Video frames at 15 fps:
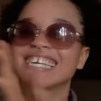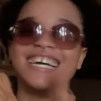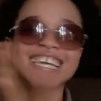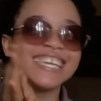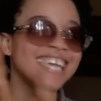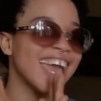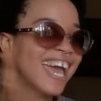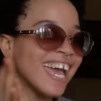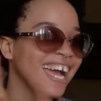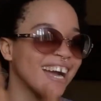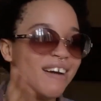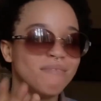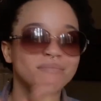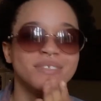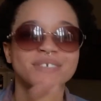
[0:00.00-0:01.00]
Yeah, I
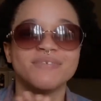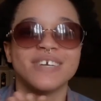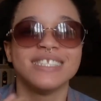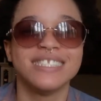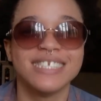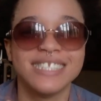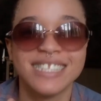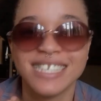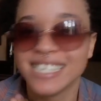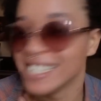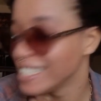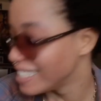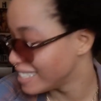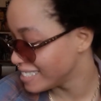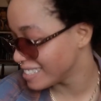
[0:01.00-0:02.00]
can't believe I did
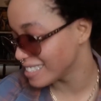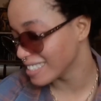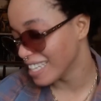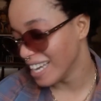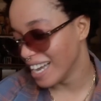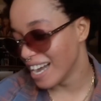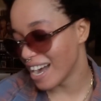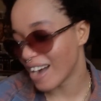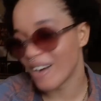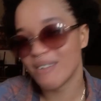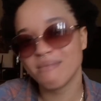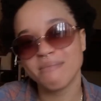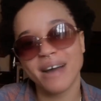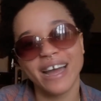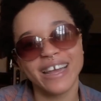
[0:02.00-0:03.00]
this. Oh
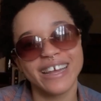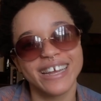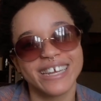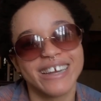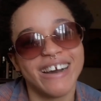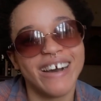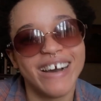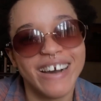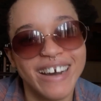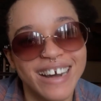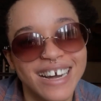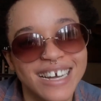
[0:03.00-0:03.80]
my god.